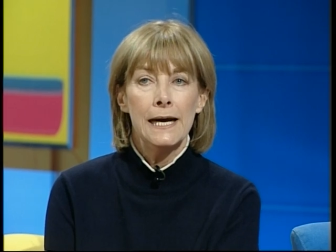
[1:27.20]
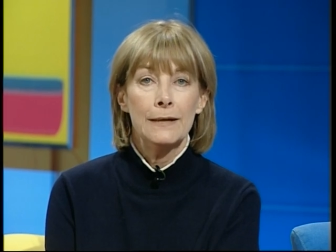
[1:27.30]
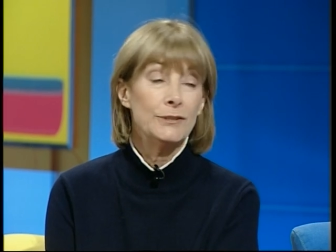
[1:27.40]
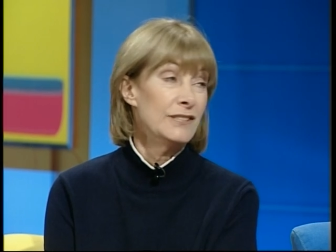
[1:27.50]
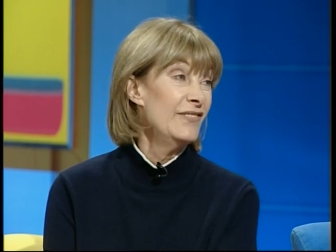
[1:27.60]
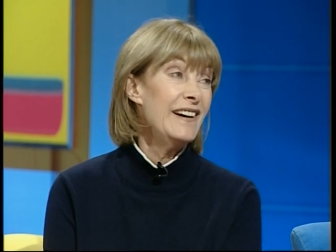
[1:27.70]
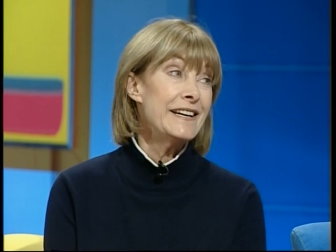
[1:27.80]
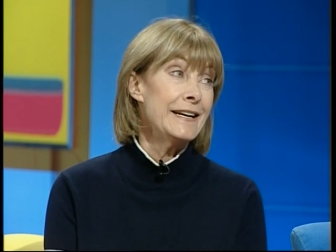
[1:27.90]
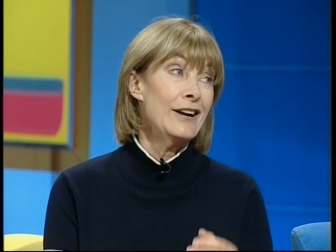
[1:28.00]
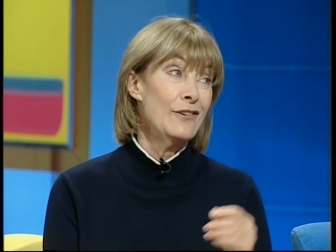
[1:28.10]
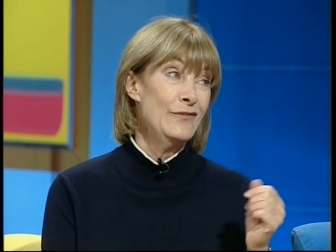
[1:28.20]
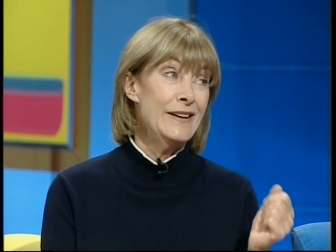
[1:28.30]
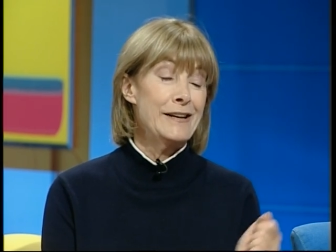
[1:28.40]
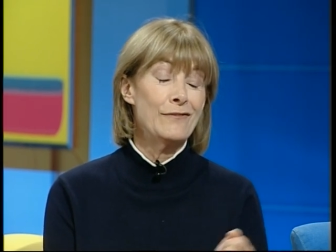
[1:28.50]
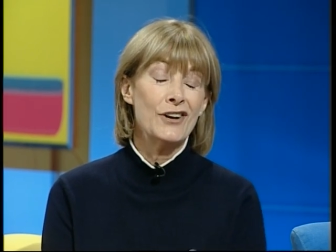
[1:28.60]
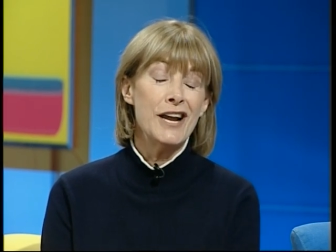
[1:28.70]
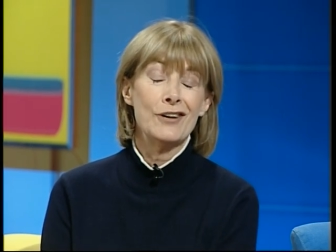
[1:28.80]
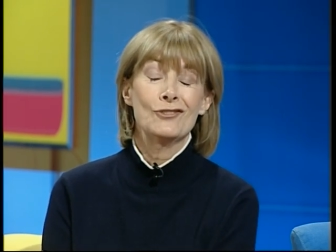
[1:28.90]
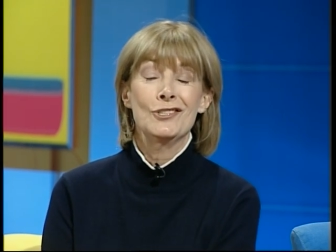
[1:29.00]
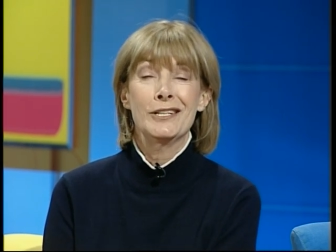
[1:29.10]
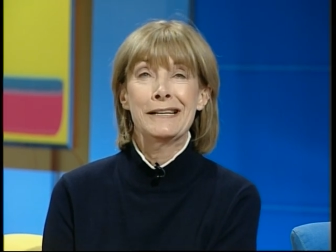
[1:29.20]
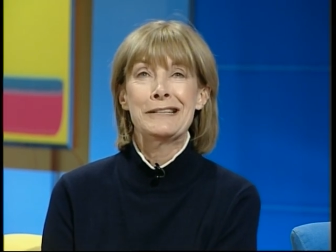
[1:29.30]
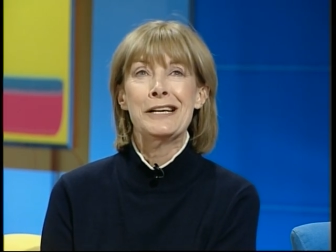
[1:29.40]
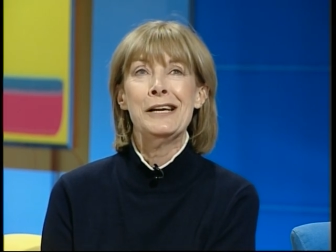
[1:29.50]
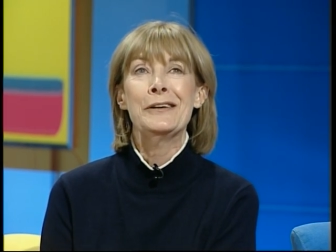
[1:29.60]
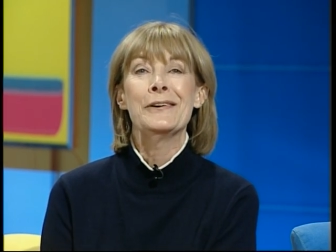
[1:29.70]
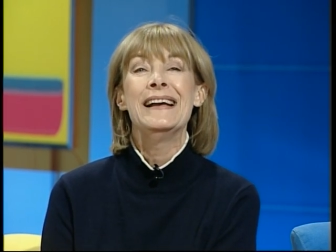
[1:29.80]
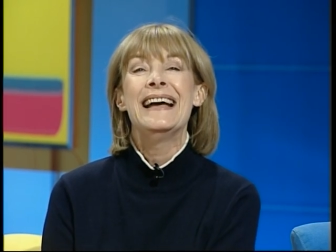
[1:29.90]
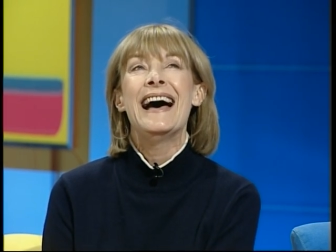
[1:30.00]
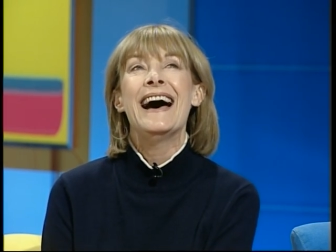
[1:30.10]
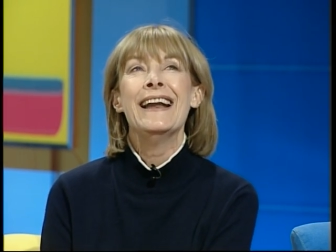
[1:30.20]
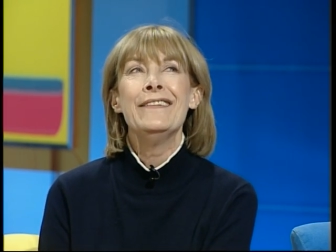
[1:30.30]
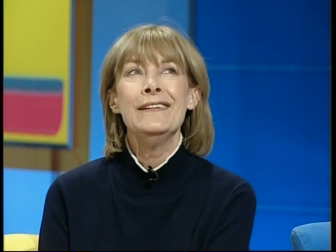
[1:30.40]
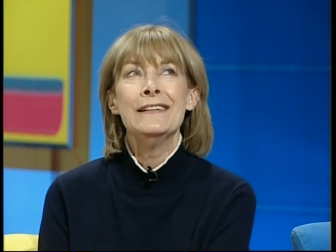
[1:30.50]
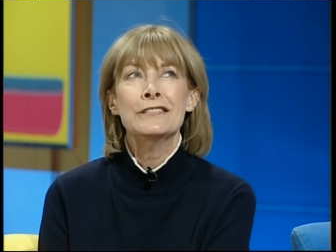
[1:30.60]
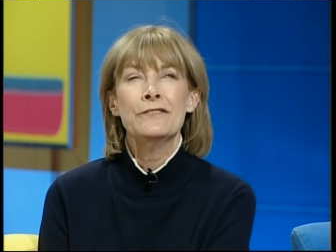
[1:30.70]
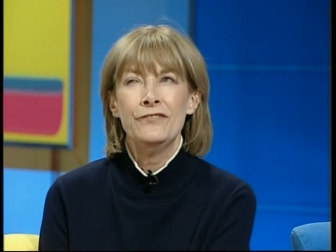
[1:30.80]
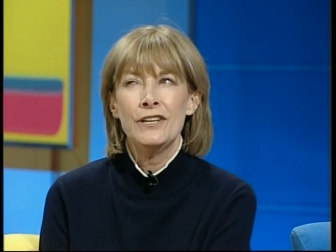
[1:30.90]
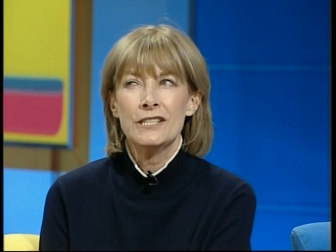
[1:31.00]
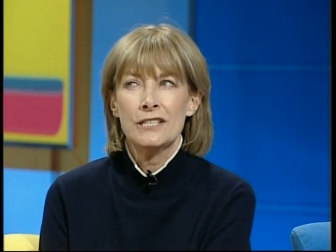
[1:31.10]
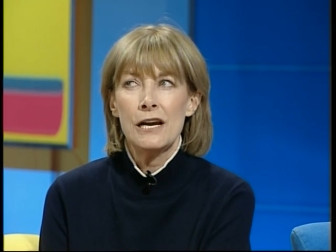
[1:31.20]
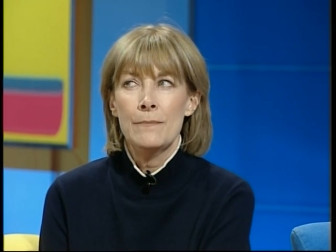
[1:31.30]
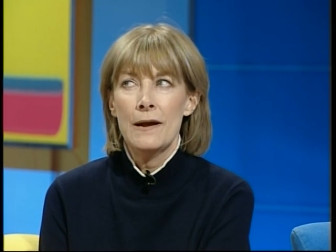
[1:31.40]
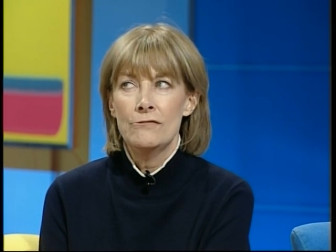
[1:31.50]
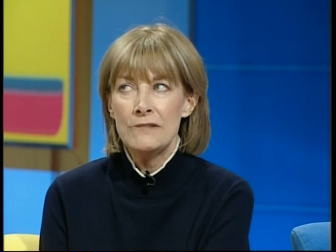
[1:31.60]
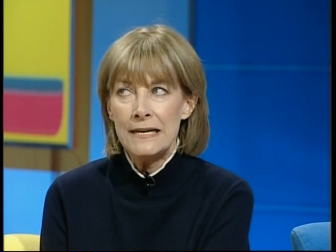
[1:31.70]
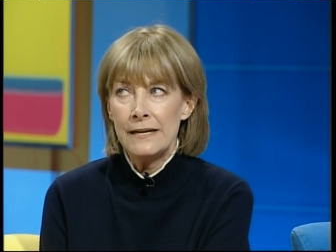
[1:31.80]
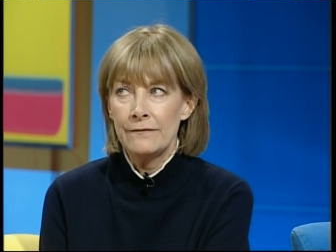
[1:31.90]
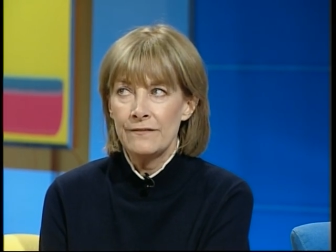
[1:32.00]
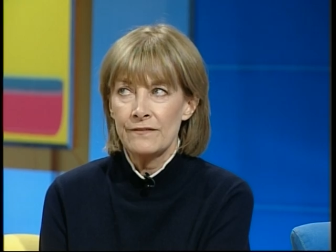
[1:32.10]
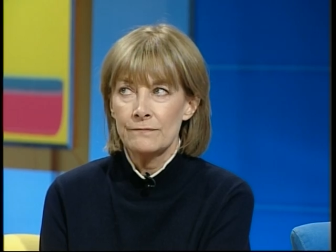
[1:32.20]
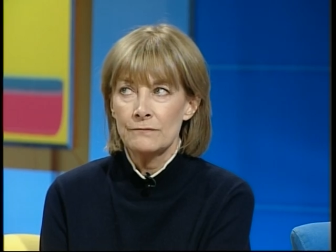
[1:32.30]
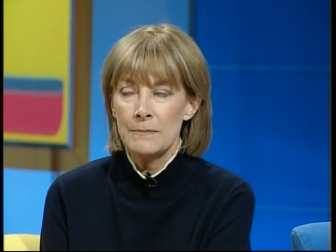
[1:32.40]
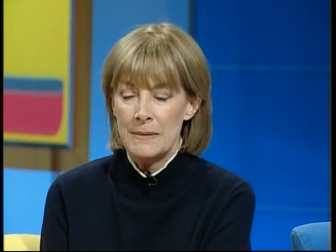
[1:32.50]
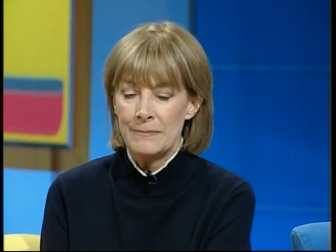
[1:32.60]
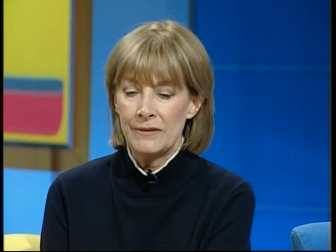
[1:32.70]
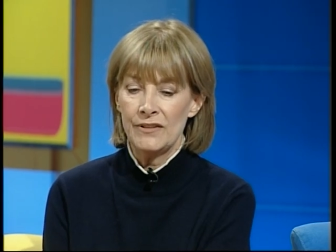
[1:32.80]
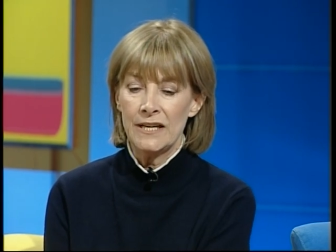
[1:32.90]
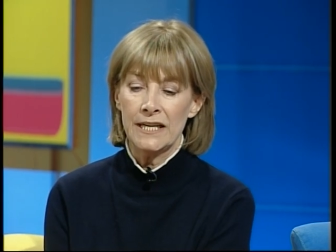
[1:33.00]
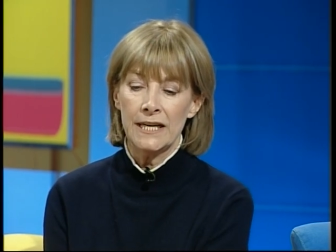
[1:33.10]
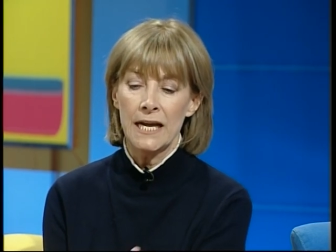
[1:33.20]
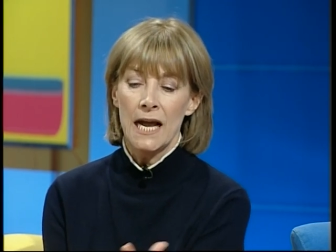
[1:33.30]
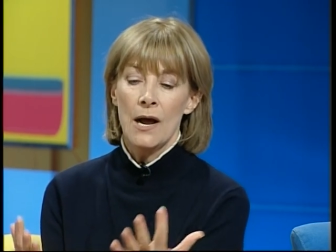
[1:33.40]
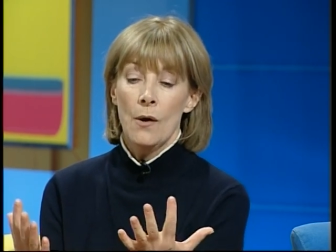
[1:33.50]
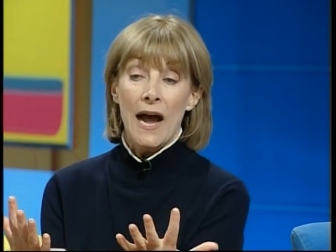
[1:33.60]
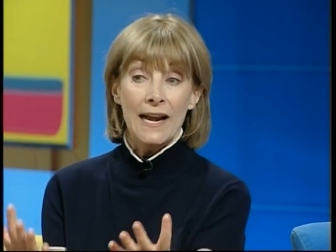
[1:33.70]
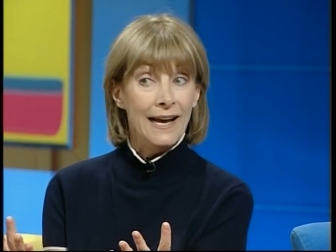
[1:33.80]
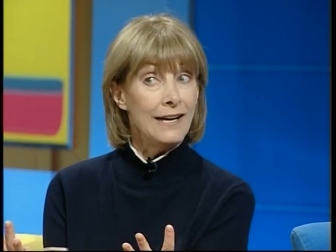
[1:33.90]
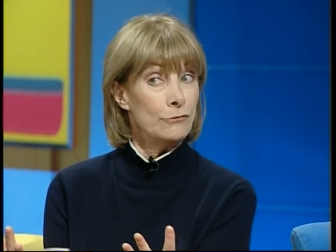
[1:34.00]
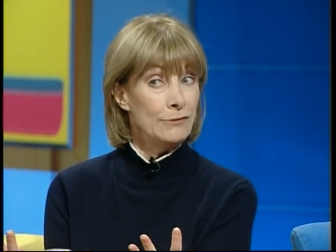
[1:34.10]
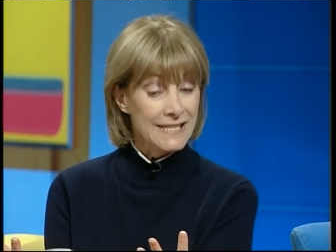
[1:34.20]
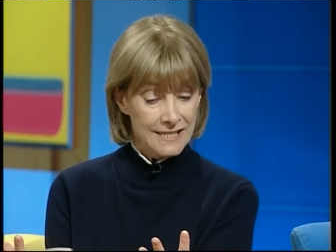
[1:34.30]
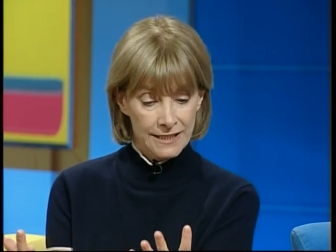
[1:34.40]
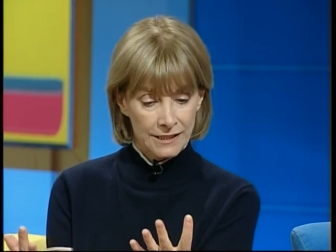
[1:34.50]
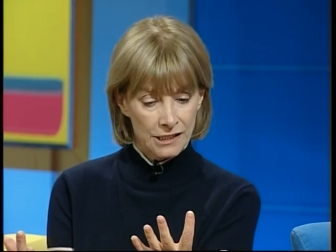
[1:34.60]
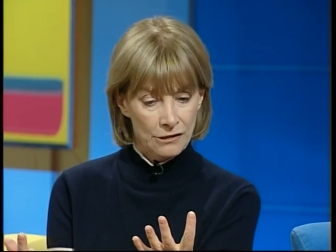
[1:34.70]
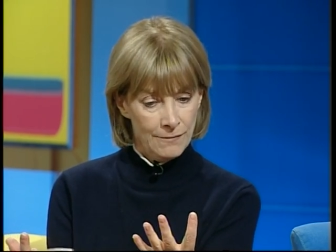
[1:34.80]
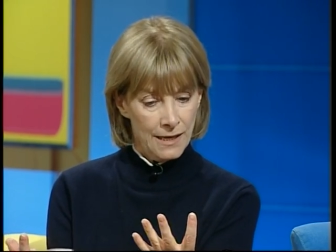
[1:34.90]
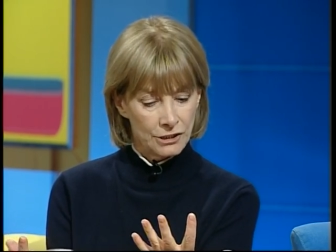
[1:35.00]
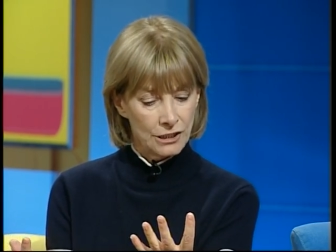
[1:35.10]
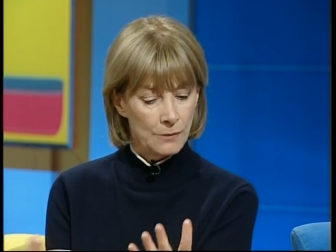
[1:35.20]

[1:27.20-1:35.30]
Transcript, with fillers: which is very inconvenient for an actress, I can tell you. And I think that's the first time I really remember thinking, I like reading so much, I